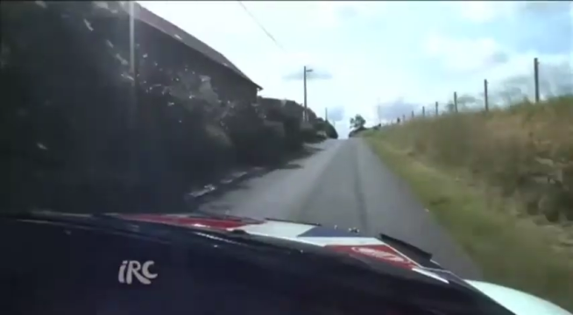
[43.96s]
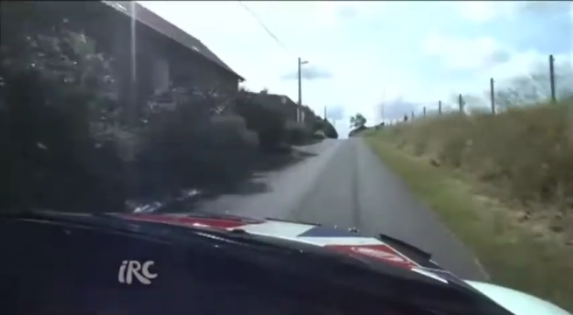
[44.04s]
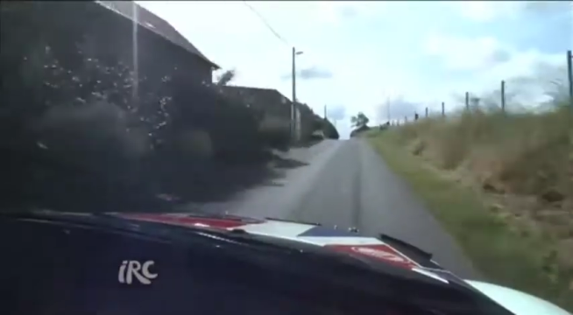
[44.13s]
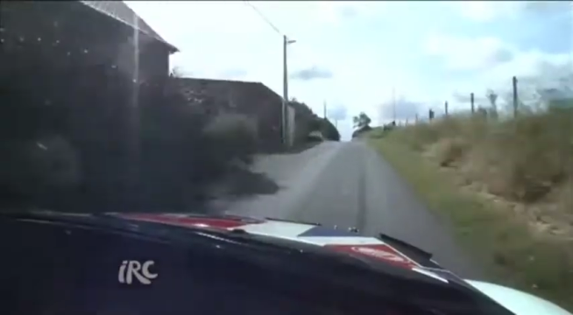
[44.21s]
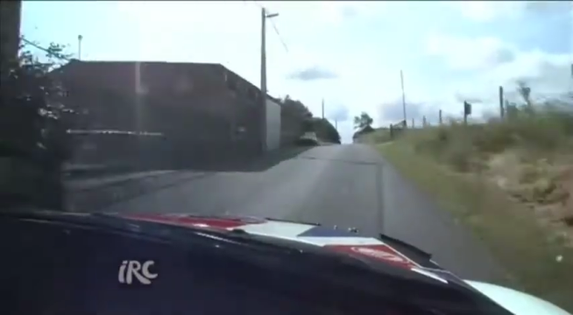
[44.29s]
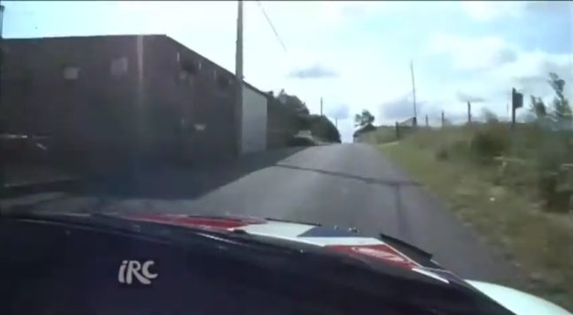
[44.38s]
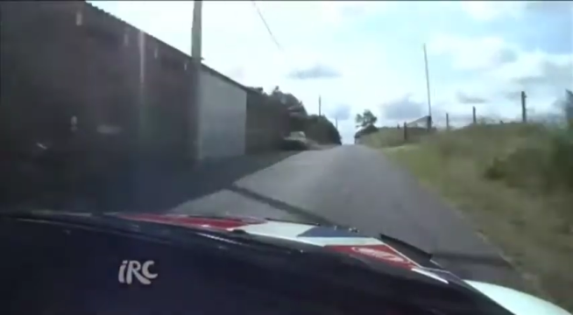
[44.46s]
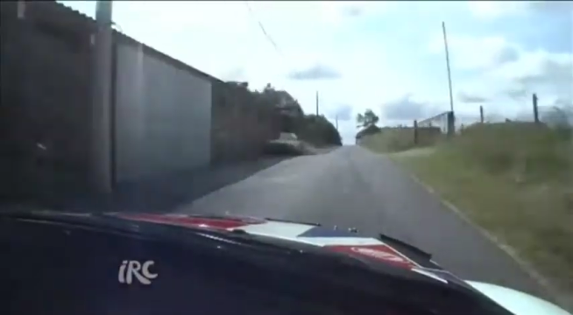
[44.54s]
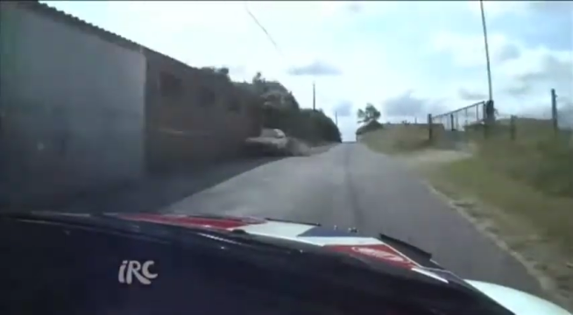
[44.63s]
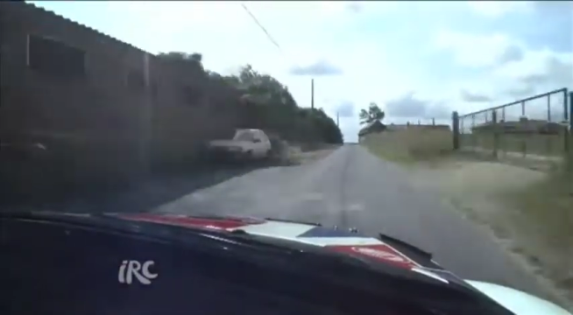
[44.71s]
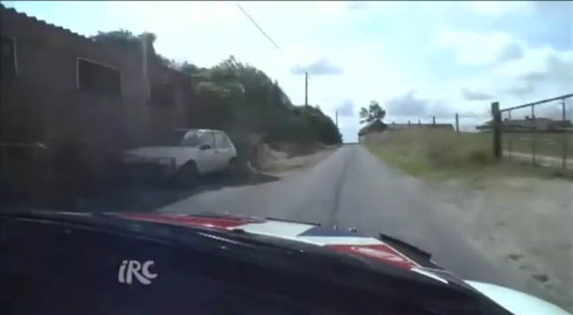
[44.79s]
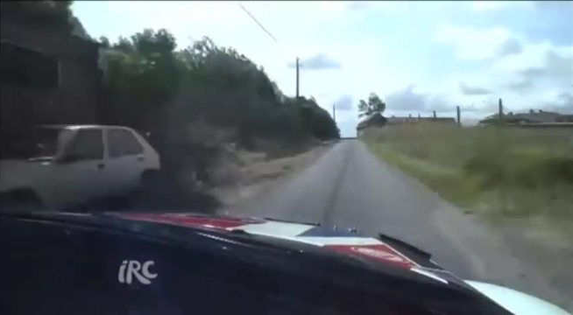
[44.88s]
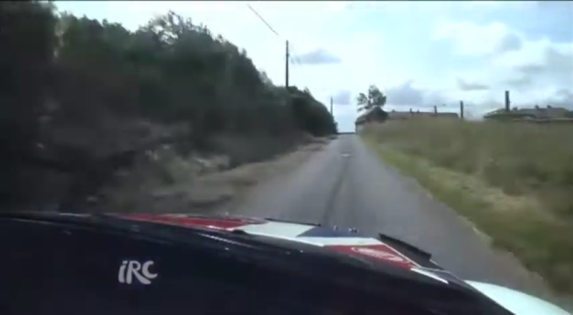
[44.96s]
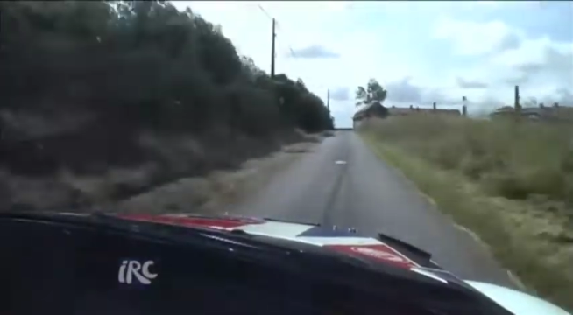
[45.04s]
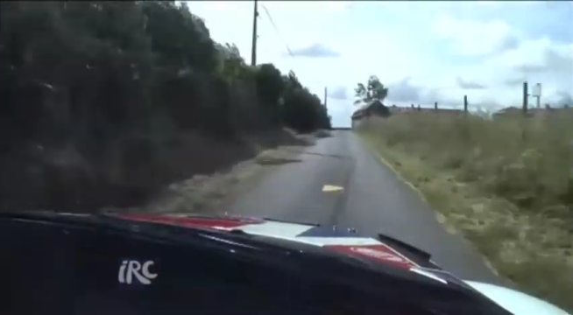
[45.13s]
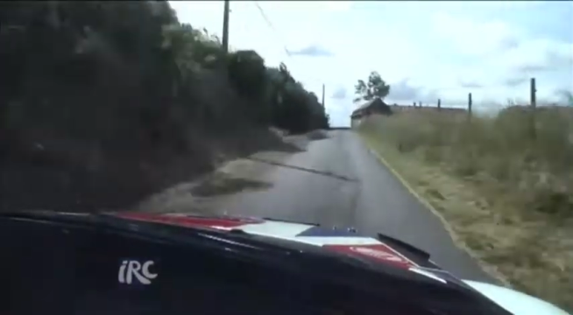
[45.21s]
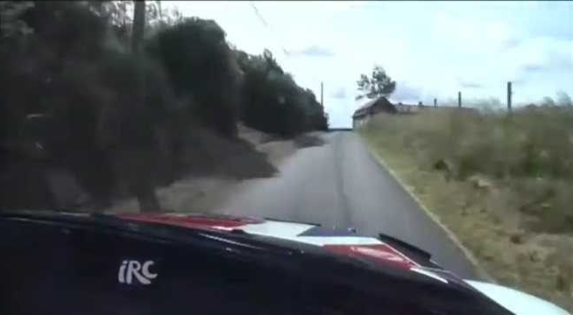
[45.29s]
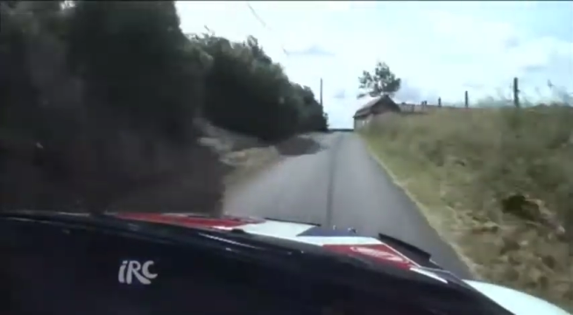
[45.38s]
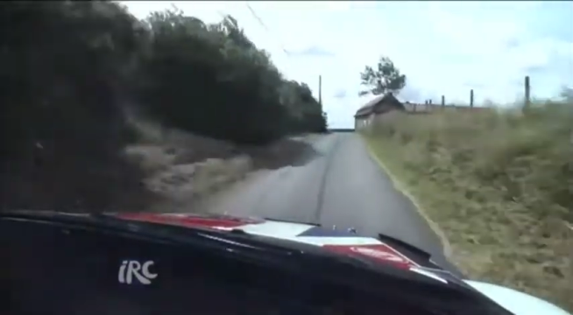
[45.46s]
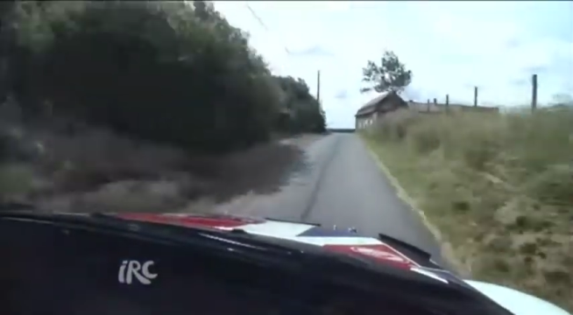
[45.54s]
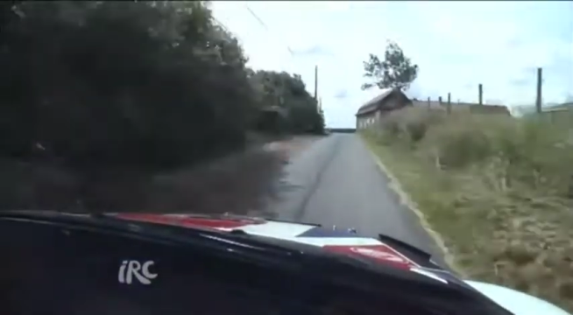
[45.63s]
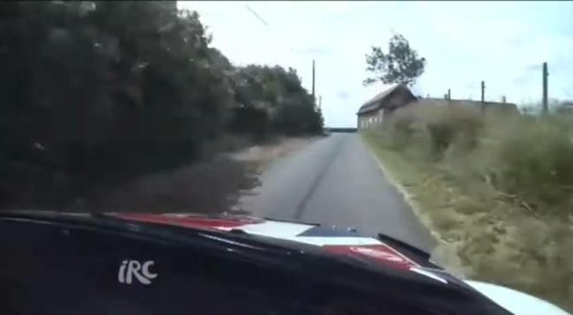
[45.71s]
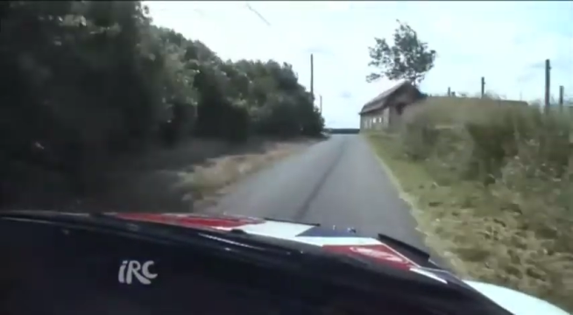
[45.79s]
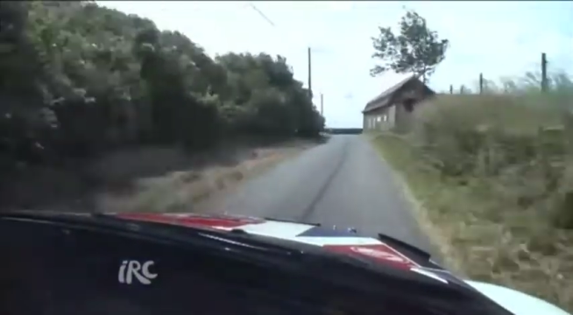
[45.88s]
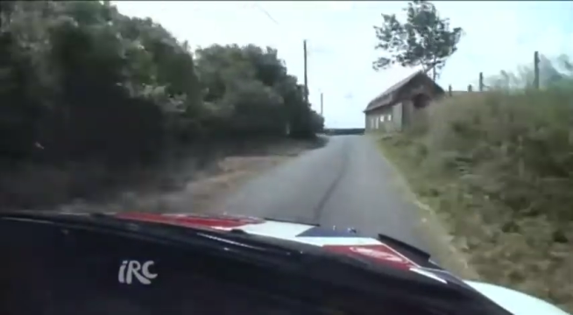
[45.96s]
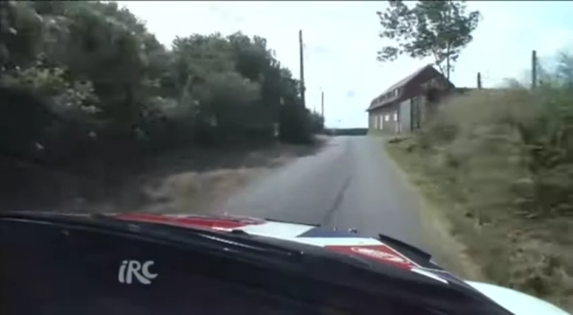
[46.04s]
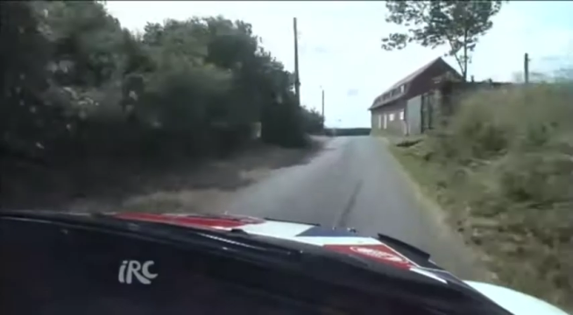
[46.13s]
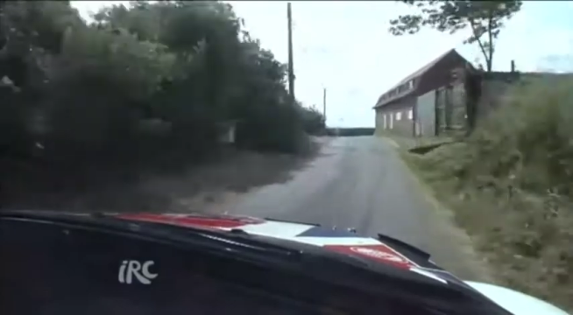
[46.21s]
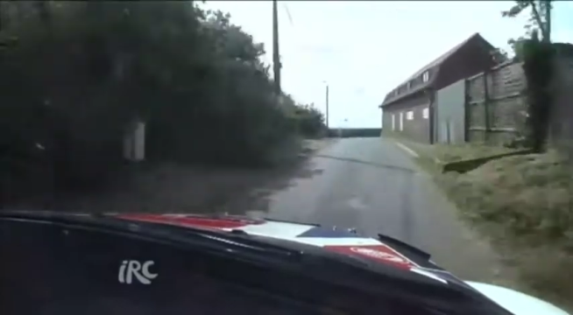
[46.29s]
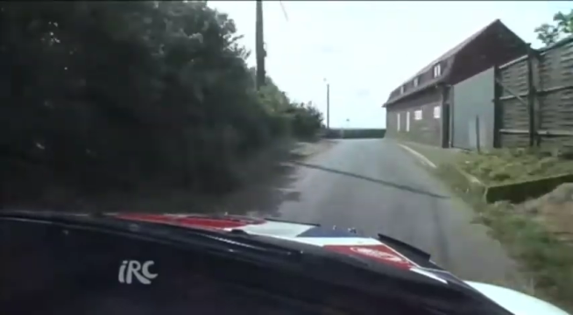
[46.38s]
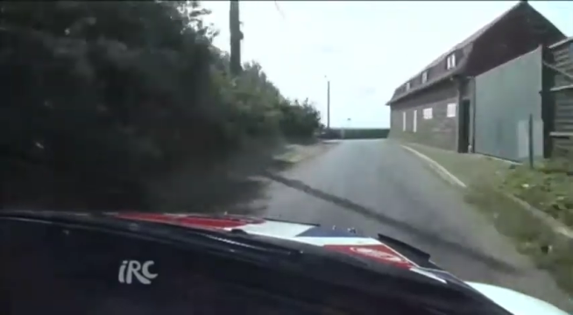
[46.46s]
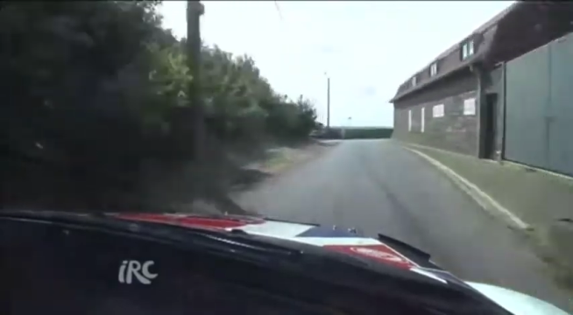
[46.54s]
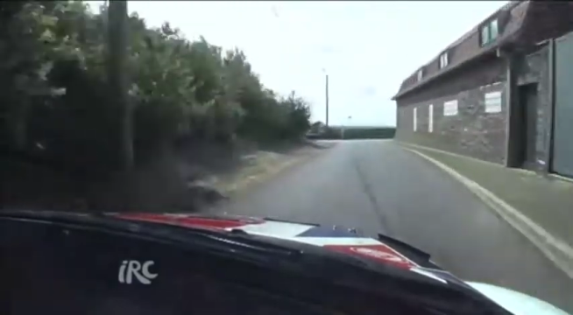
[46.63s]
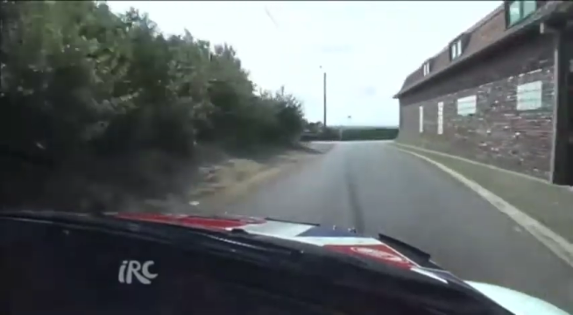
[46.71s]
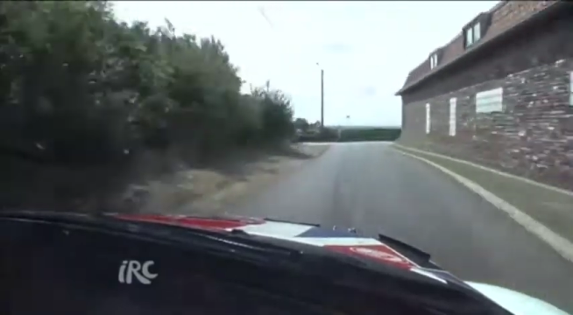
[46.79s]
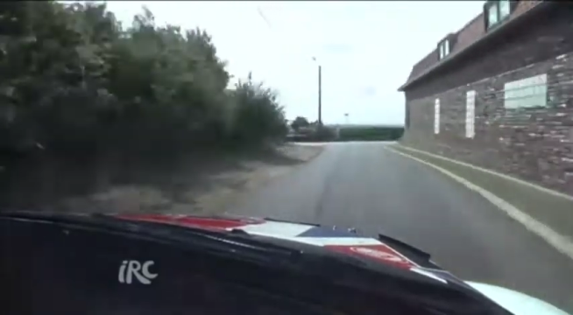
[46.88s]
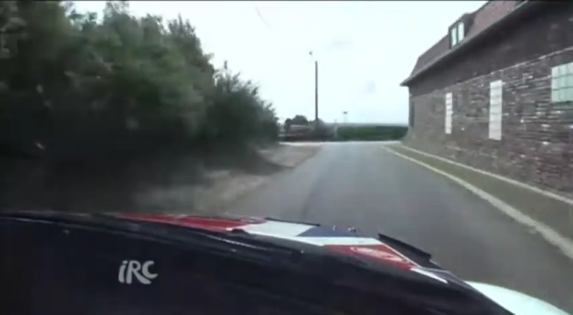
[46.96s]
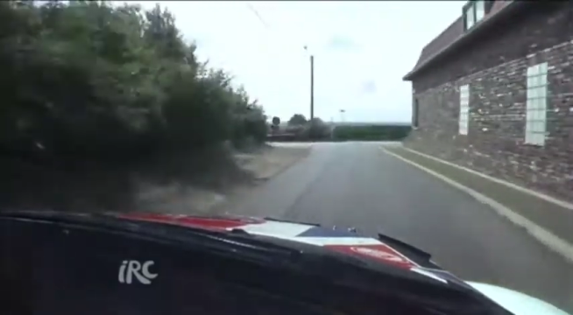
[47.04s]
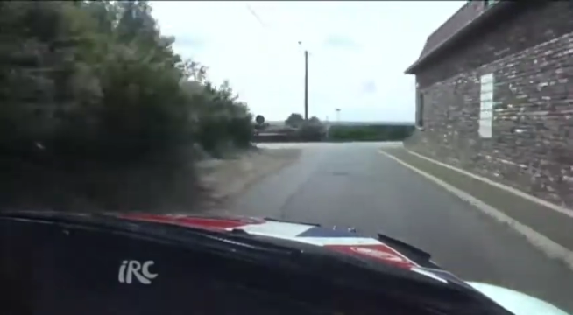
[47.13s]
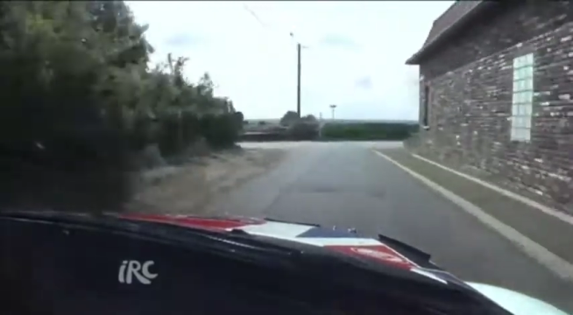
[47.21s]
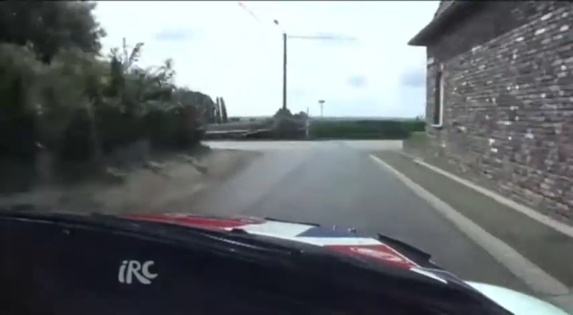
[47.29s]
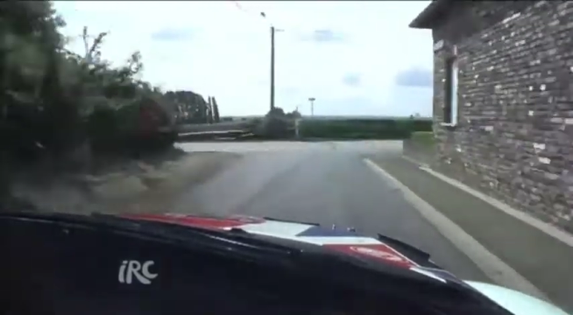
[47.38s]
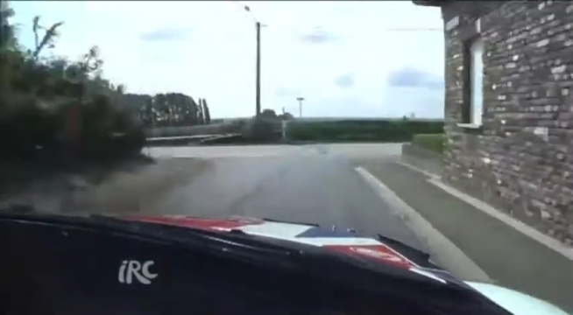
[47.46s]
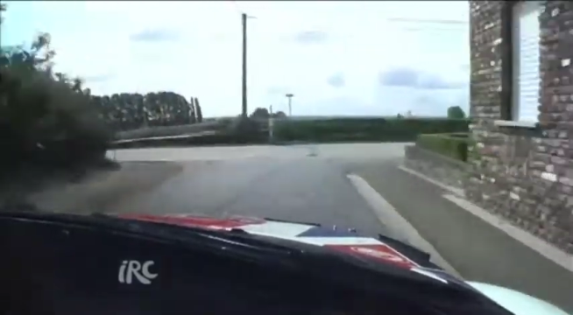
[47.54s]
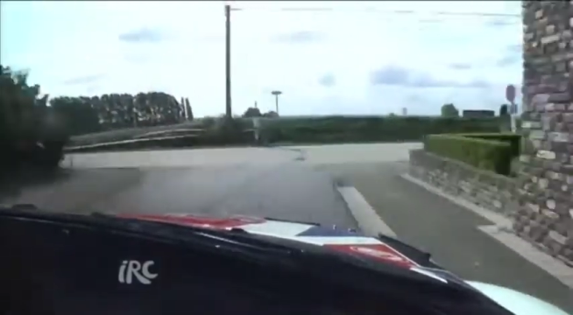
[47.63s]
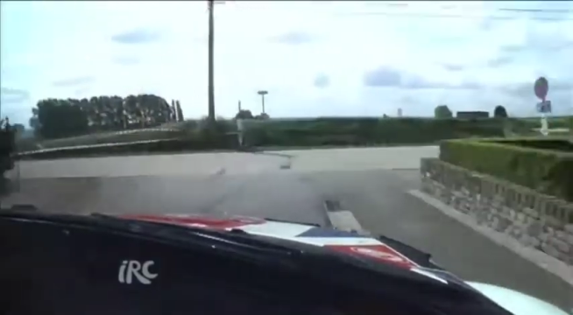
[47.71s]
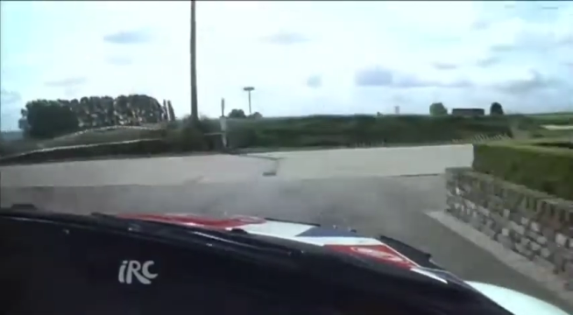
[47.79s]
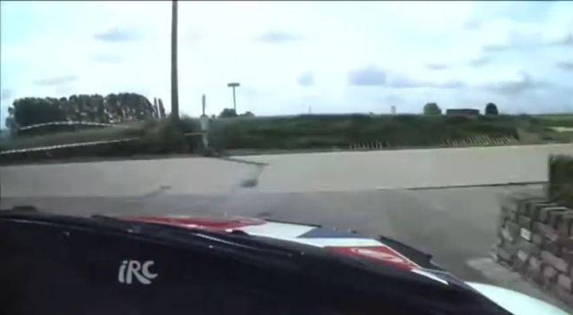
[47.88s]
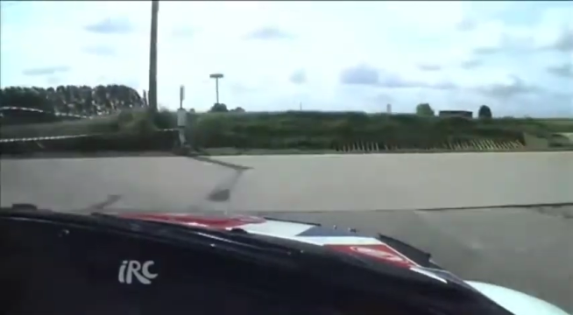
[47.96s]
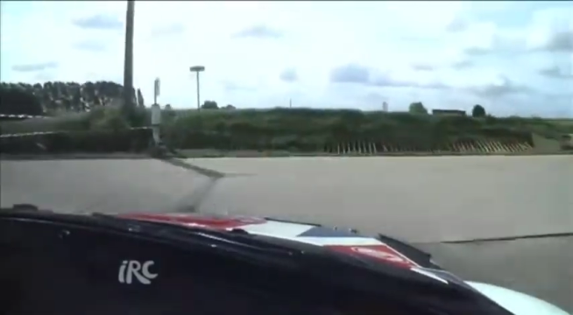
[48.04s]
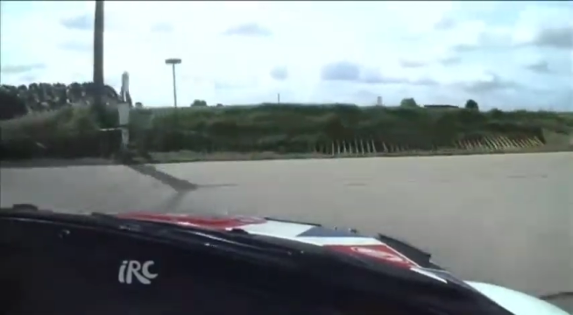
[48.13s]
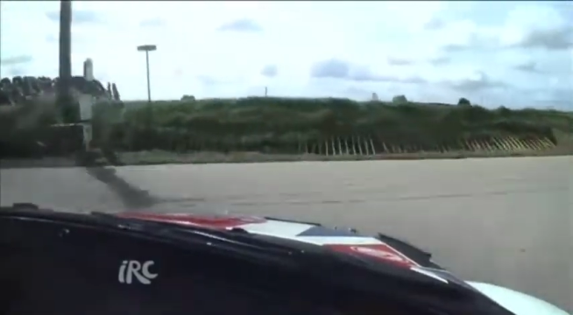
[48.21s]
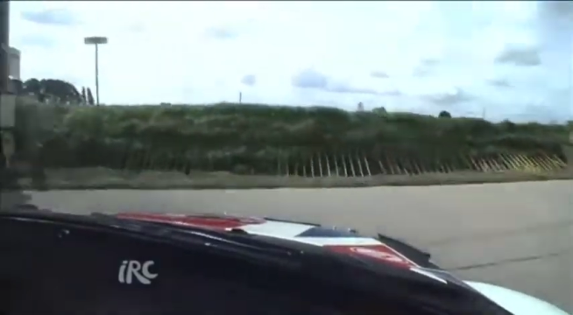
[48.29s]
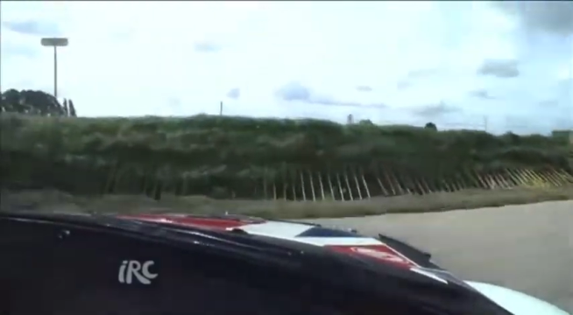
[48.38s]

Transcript: No face is visible, so there are no lips to read.